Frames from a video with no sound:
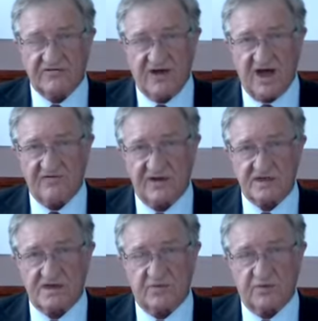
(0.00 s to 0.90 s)
the 5
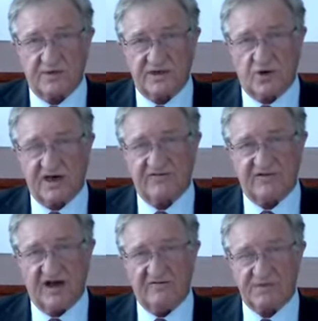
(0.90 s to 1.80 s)
years, that would be
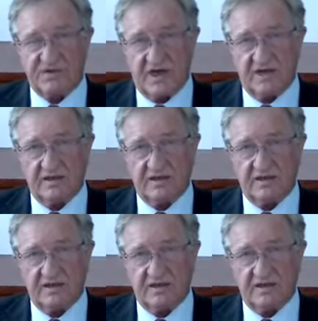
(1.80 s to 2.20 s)
25%.